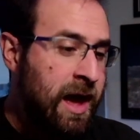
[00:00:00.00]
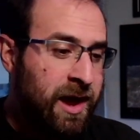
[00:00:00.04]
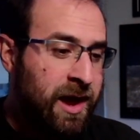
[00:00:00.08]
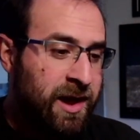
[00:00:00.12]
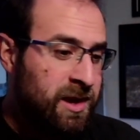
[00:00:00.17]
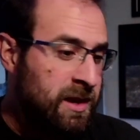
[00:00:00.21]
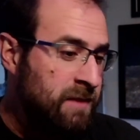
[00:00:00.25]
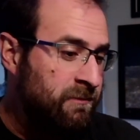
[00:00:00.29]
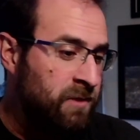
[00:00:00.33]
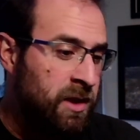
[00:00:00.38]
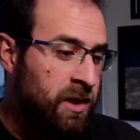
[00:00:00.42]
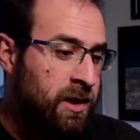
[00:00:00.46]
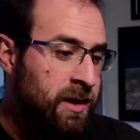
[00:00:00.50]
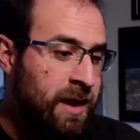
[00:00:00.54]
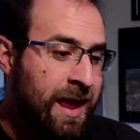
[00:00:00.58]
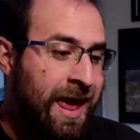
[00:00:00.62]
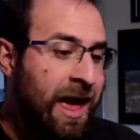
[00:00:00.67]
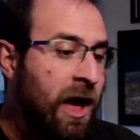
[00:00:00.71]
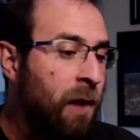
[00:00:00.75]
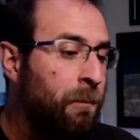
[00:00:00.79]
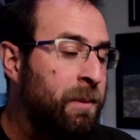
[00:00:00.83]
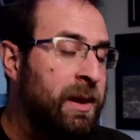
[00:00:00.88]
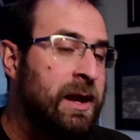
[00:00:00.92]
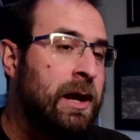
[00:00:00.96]
even
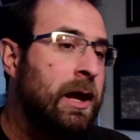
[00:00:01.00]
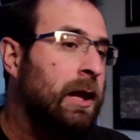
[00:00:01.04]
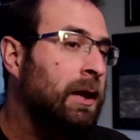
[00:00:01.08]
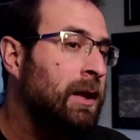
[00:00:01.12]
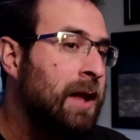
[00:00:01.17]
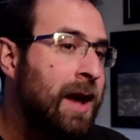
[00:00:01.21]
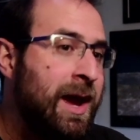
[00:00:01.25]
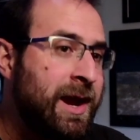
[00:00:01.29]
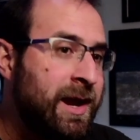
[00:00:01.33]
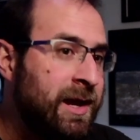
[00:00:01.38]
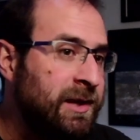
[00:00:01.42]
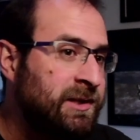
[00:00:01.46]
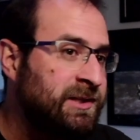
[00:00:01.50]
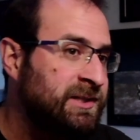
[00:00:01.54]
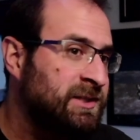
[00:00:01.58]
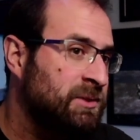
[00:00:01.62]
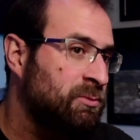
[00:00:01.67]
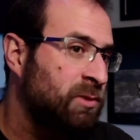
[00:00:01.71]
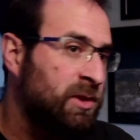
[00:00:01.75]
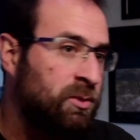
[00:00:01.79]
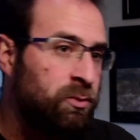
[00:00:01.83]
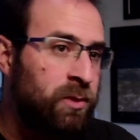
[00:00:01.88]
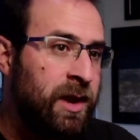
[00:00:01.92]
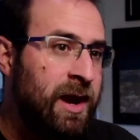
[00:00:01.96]
helping clients
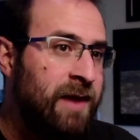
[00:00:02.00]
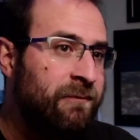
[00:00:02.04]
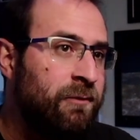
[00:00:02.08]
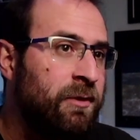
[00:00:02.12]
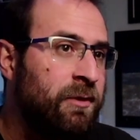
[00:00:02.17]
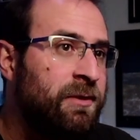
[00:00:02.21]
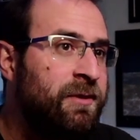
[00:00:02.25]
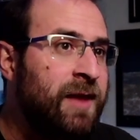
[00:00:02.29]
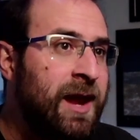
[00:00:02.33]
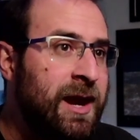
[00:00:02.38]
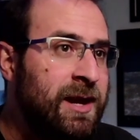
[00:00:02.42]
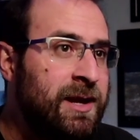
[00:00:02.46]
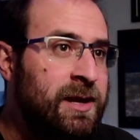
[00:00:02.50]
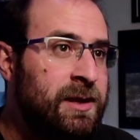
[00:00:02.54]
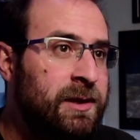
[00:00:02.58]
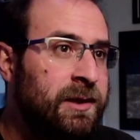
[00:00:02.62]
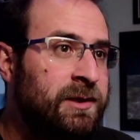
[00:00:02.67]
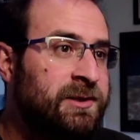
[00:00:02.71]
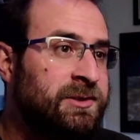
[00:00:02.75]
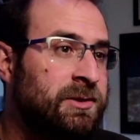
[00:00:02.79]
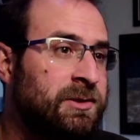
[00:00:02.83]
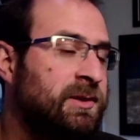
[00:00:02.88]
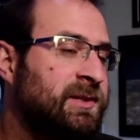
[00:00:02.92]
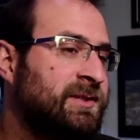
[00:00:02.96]
with whatever they
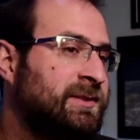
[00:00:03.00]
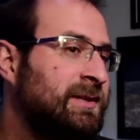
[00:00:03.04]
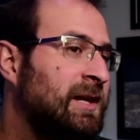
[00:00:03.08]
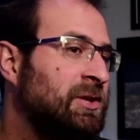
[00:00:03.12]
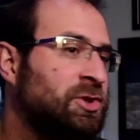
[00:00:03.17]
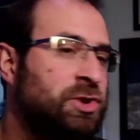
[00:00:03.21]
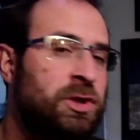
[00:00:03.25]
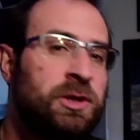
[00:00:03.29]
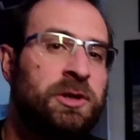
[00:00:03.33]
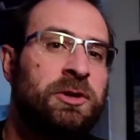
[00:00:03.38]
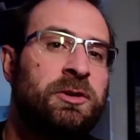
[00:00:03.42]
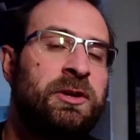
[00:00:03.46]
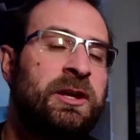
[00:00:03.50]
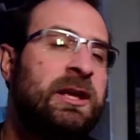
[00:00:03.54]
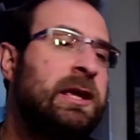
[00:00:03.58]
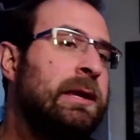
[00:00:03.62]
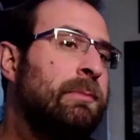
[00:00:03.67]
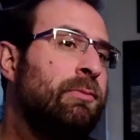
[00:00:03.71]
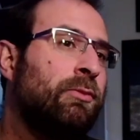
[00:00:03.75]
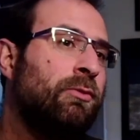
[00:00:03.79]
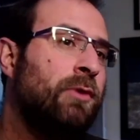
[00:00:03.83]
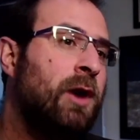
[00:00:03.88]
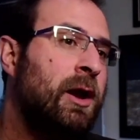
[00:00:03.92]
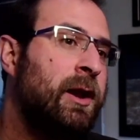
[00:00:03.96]
needed so the session could
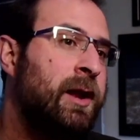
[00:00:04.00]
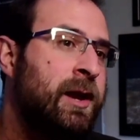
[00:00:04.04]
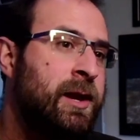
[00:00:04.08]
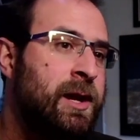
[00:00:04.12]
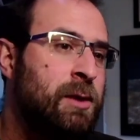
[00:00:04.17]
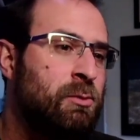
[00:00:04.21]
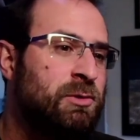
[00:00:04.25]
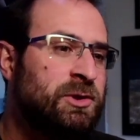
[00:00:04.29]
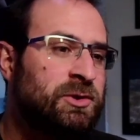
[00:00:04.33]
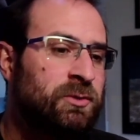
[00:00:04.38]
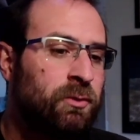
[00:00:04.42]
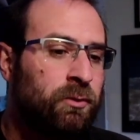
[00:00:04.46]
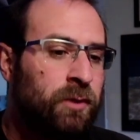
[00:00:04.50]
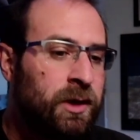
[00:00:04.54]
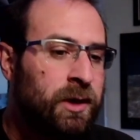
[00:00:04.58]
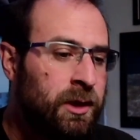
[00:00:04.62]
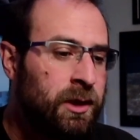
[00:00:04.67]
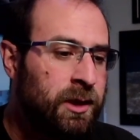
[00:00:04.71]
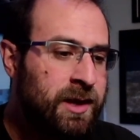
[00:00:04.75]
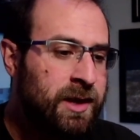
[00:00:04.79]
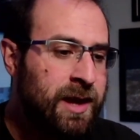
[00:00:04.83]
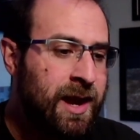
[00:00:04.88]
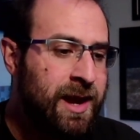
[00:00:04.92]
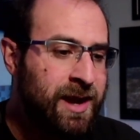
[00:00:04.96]
keep running. It was
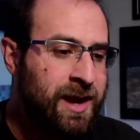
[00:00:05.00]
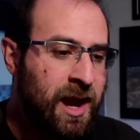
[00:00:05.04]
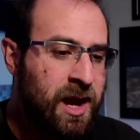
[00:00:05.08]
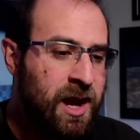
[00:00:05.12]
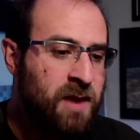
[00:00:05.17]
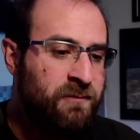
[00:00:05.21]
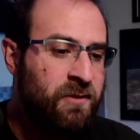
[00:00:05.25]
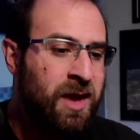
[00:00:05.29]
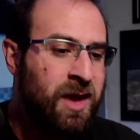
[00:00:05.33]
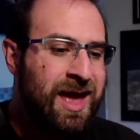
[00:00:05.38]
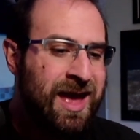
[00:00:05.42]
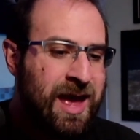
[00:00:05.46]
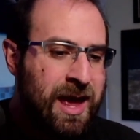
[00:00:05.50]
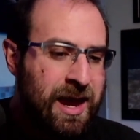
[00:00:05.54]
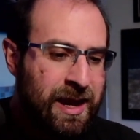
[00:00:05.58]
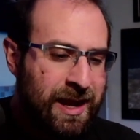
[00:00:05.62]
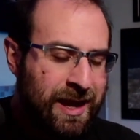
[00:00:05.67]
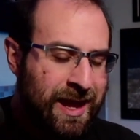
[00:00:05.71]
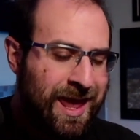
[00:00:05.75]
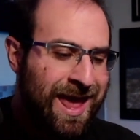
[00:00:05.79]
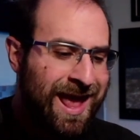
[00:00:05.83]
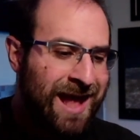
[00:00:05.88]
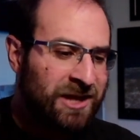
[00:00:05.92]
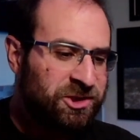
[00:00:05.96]
really a kind of
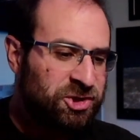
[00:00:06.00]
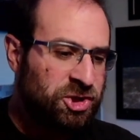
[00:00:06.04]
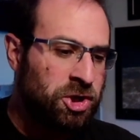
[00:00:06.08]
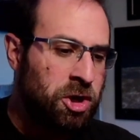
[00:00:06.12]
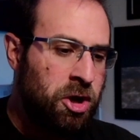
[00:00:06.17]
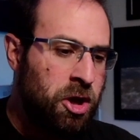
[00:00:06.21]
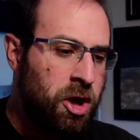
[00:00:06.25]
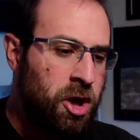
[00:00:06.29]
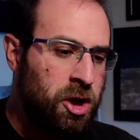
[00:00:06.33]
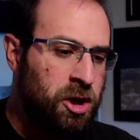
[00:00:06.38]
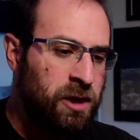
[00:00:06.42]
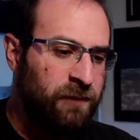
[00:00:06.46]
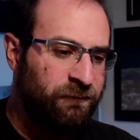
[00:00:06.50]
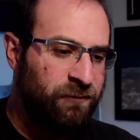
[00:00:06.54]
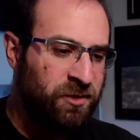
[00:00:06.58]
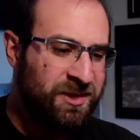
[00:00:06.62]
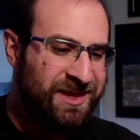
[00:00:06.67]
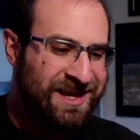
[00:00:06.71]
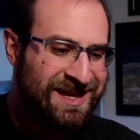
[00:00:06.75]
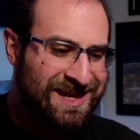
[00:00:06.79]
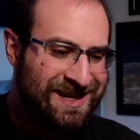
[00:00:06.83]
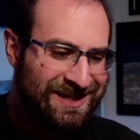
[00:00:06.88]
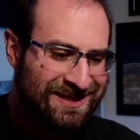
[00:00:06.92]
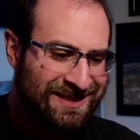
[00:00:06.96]
catch-all for
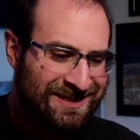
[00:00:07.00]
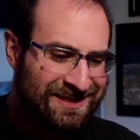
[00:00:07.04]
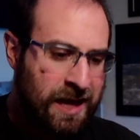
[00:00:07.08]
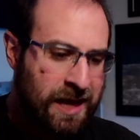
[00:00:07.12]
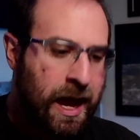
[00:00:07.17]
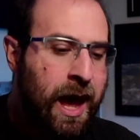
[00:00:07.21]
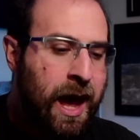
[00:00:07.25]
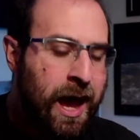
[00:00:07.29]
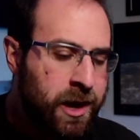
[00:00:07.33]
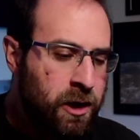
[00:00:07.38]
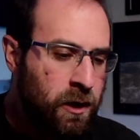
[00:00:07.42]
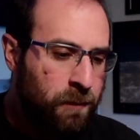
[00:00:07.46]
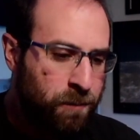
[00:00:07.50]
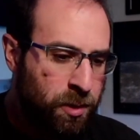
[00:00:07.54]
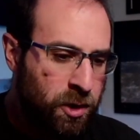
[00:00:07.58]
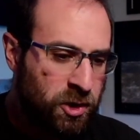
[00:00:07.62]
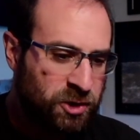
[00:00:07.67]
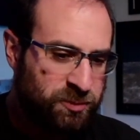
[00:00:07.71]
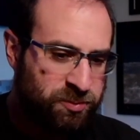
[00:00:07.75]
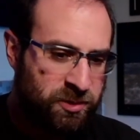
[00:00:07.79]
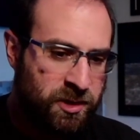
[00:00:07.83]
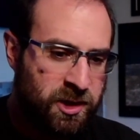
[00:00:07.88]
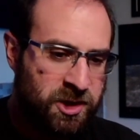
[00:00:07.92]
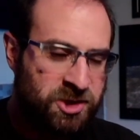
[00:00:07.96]
the entire
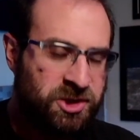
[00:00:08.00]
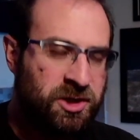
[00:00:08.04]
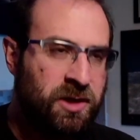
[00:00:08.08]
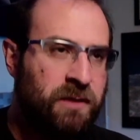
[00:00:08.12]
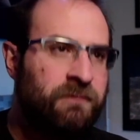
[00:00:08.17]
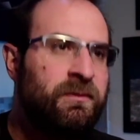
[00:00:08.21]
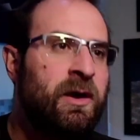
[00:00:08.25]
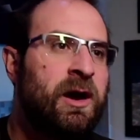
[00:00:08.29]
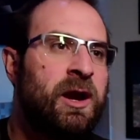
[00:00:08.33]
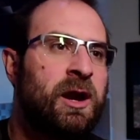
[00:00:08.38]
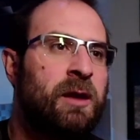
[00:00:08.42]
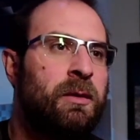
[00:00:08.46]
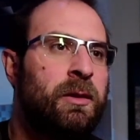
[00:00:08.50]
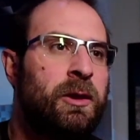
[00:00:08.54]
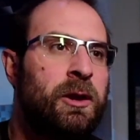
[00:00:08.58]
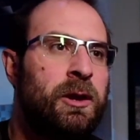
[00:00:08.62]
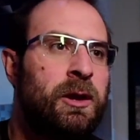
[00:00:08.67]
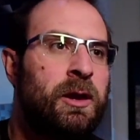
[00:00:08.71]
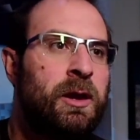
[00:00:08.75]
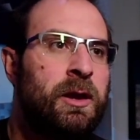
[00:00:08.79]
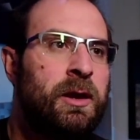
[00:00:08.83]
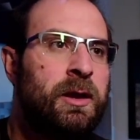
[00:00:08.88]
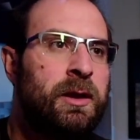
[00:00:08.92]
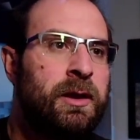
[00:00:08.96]
post-production environment
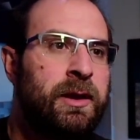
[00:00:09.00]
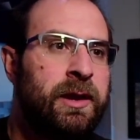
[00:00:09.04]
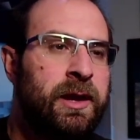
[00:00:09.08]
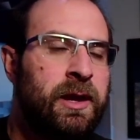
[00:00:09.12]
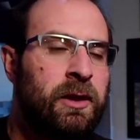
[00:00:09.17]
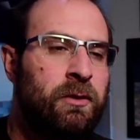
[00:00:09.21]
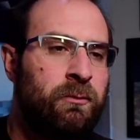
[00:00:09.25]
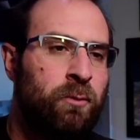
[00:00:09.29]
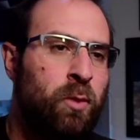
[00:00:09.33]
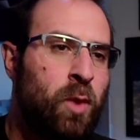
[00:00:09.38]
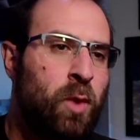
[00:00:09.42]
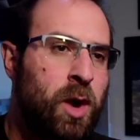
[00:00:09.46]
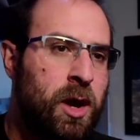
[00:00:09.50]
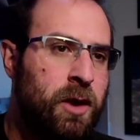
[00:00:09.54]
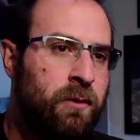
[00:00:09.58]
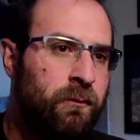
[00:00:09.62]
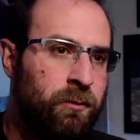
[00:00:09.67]
in one